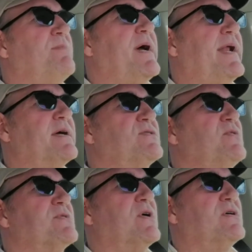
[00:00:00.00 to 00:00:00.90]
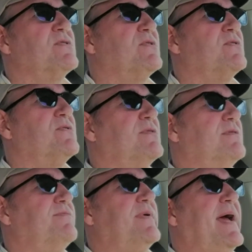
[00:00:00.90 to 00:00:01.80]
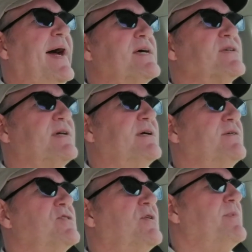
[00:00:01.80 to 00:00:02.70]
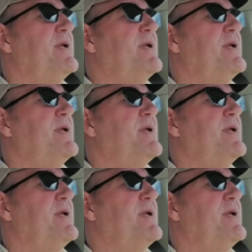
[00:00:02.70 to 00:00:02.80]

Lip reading: Addicts who was also asking, a gentleman